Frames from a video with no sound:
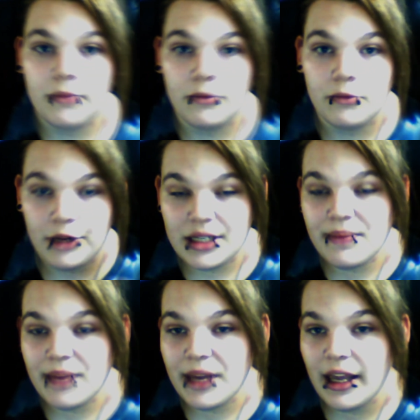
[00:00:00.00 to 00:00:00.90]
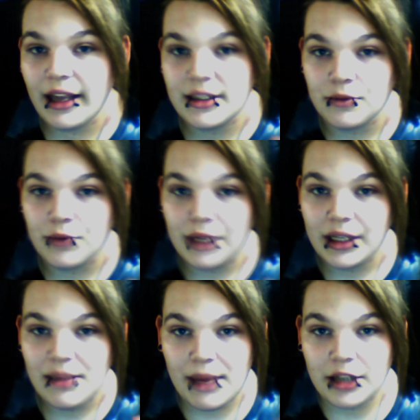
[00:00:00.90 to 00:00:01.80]
Reason being, it's a
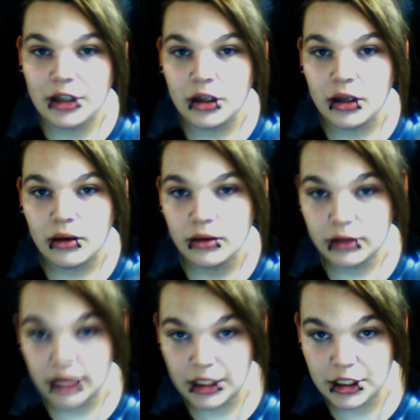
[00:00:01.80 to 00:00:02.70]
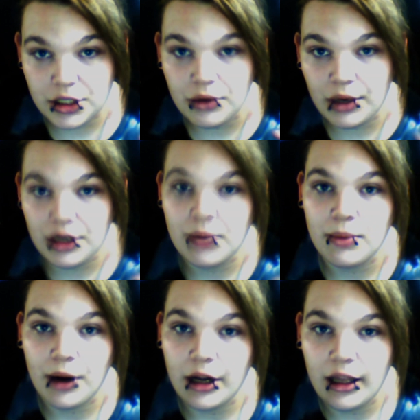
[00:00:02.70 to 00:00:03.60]
really major tissue in your
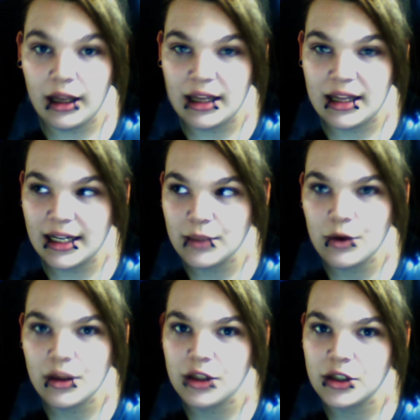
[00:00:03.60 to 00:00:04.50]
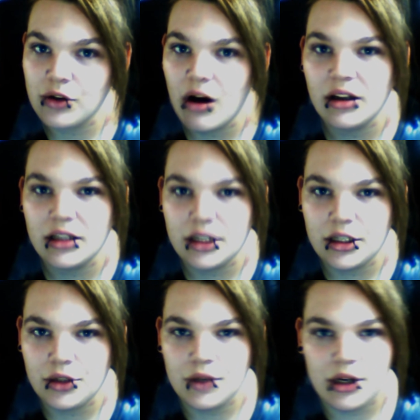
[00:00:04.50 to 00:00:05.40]
body. I think it's one of the strongest
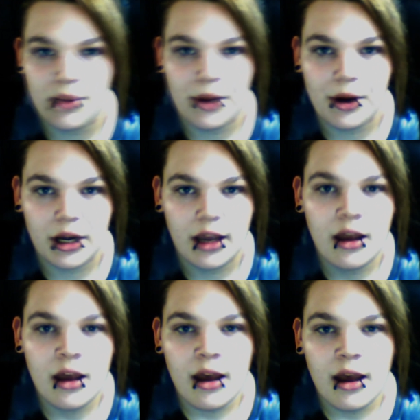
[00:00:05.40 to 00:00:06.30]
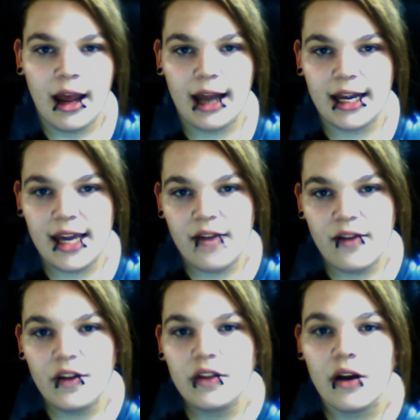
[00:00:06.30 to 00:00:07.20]
tissues in your body. And
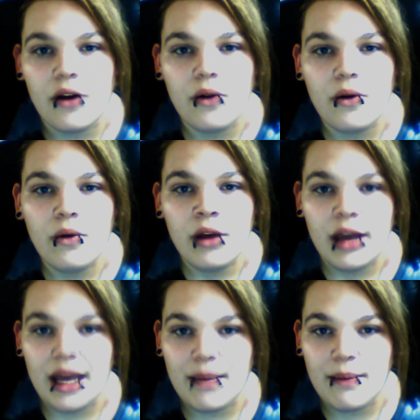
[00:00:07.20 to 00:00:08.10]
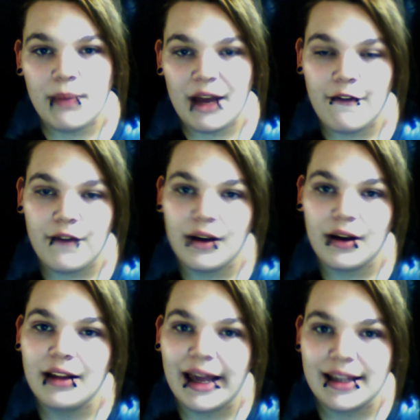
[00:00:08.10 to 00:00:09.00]
even though it may
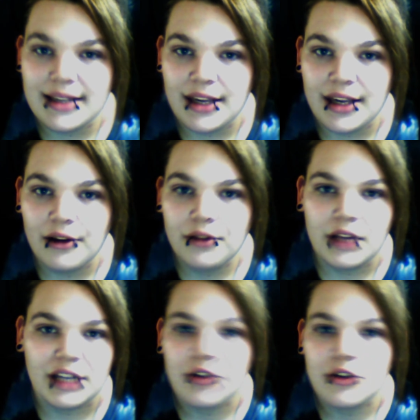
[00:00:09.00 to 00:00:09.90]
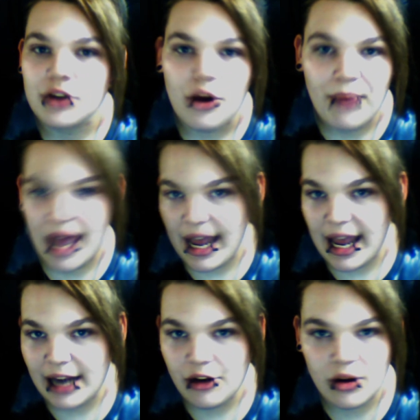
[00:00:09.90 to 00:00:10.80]
feel like it's healed, like there's no
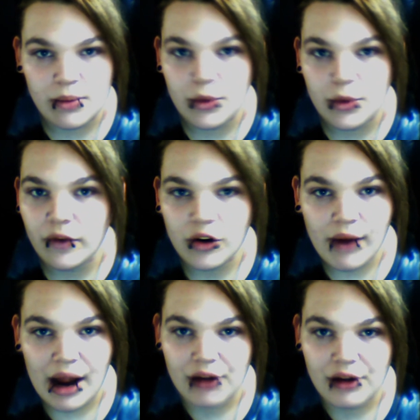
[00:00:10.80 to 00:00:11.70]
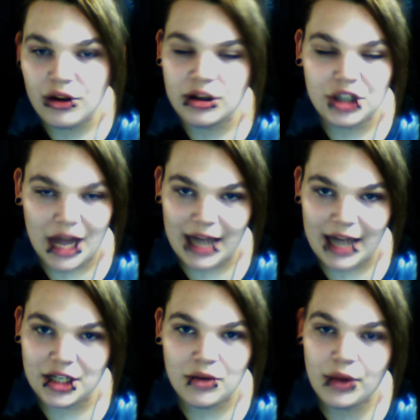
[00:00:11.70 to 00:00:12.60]
pain, you can move it around, you can
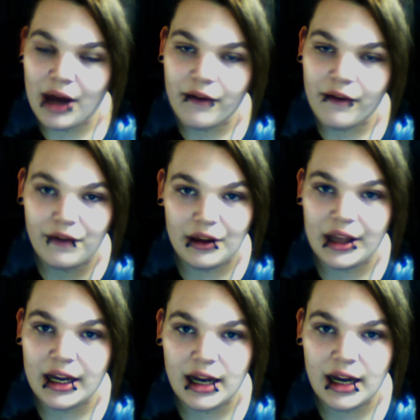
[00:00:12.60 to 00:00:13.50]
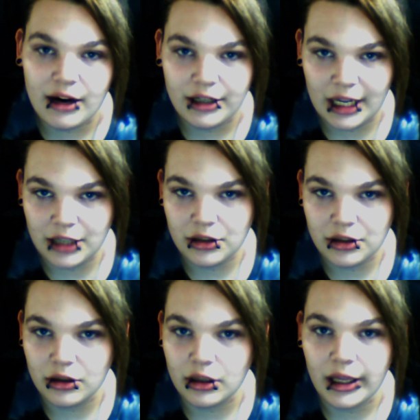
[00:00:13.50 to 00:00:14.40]
change it without feeling any
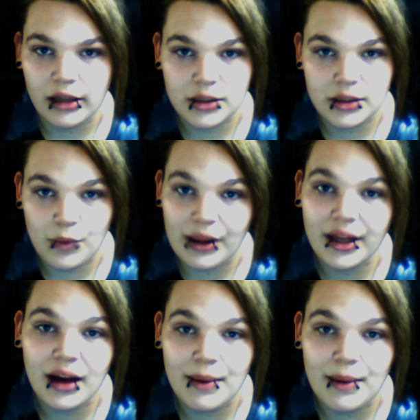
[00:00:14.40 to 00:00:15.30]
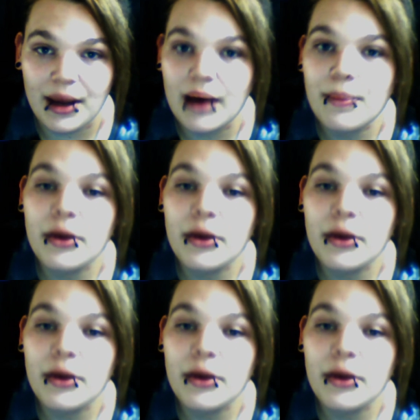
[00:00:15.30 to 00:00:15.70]
irritation or like swelling coming up,